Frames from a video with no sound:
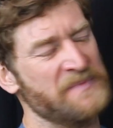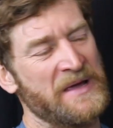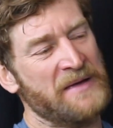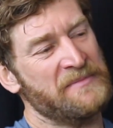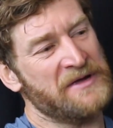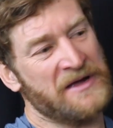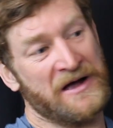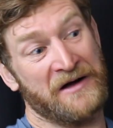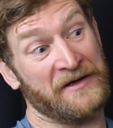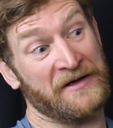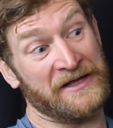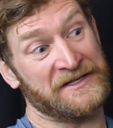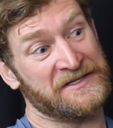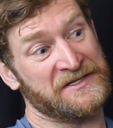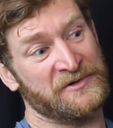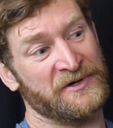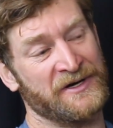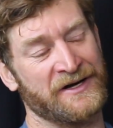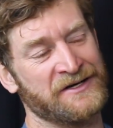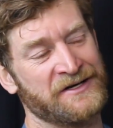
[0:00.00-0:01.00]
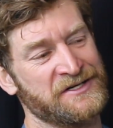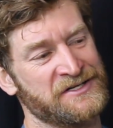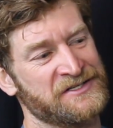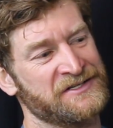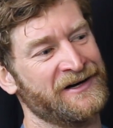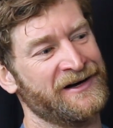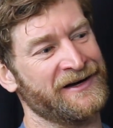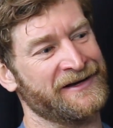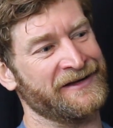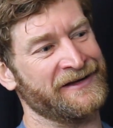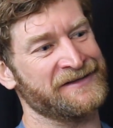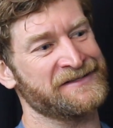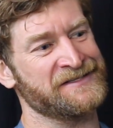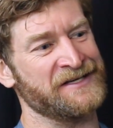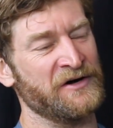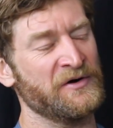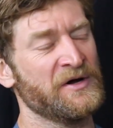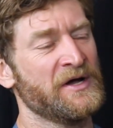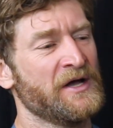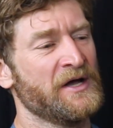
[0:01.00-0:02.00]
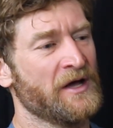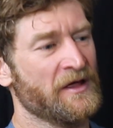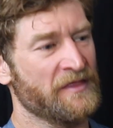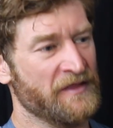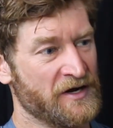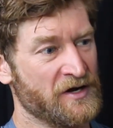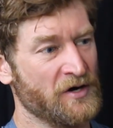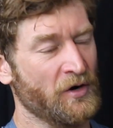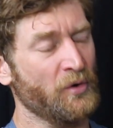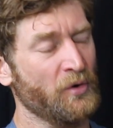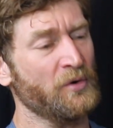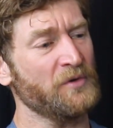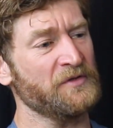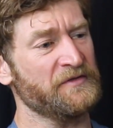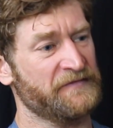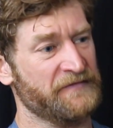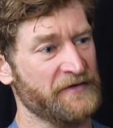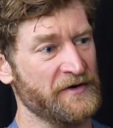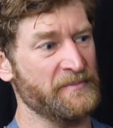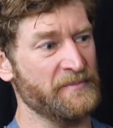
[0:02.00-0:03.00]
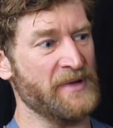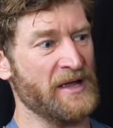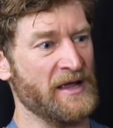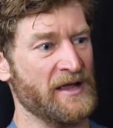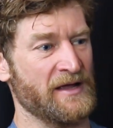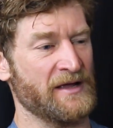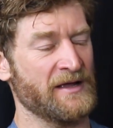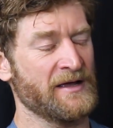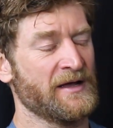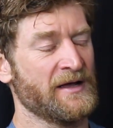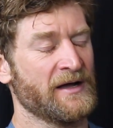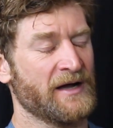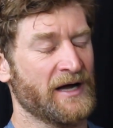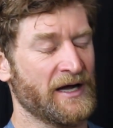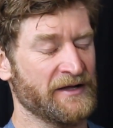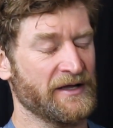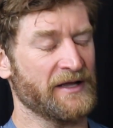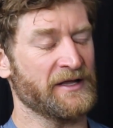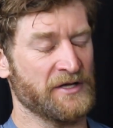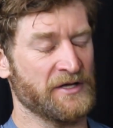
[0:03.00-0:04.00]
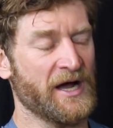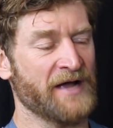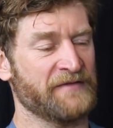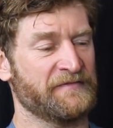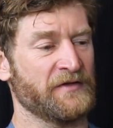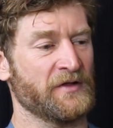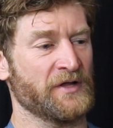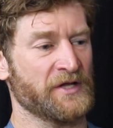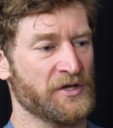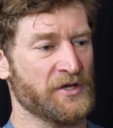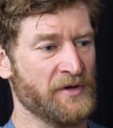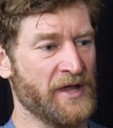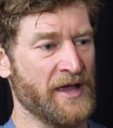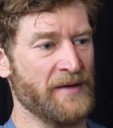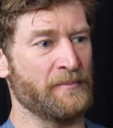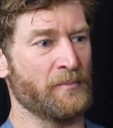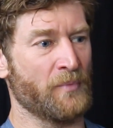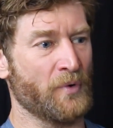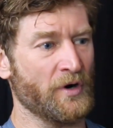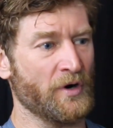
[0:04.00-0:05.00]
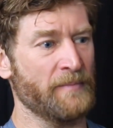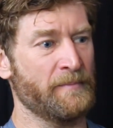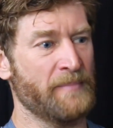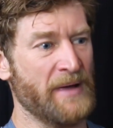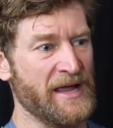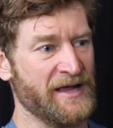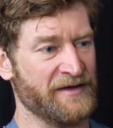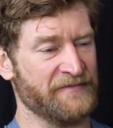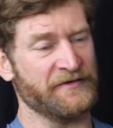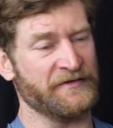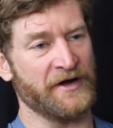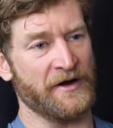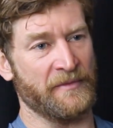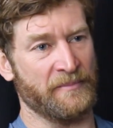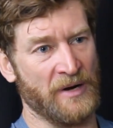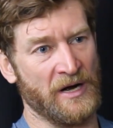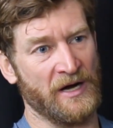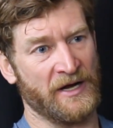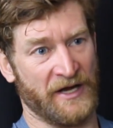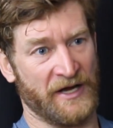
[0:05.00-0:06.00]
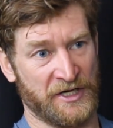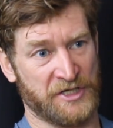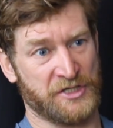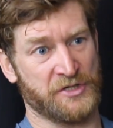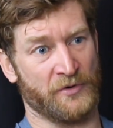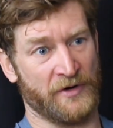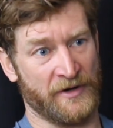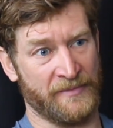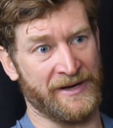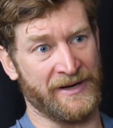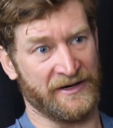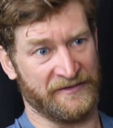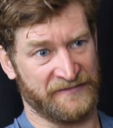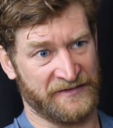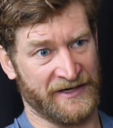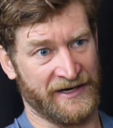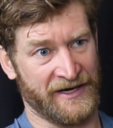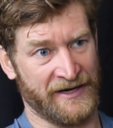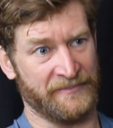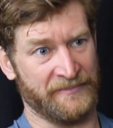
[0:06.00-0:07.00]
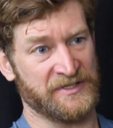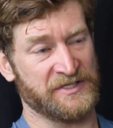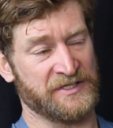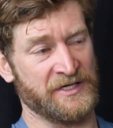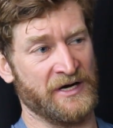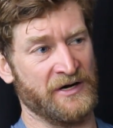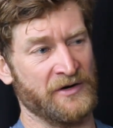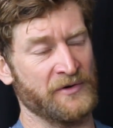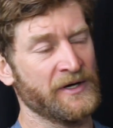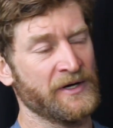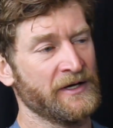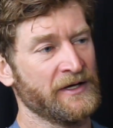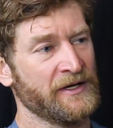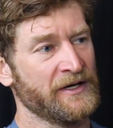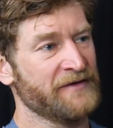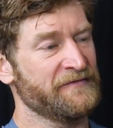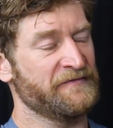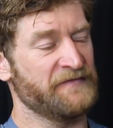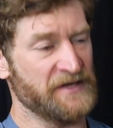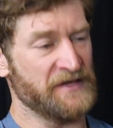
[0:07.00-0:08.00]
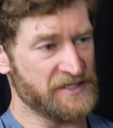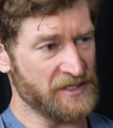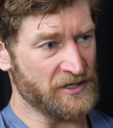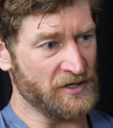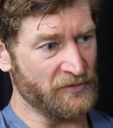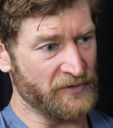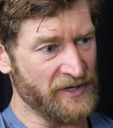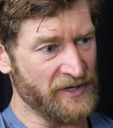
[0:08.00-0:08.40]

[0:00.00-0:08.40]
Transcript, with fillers: maybe i'll get to it in just talking so the cold for me i i feel like you get more bang for your buck in a short amount of time so physical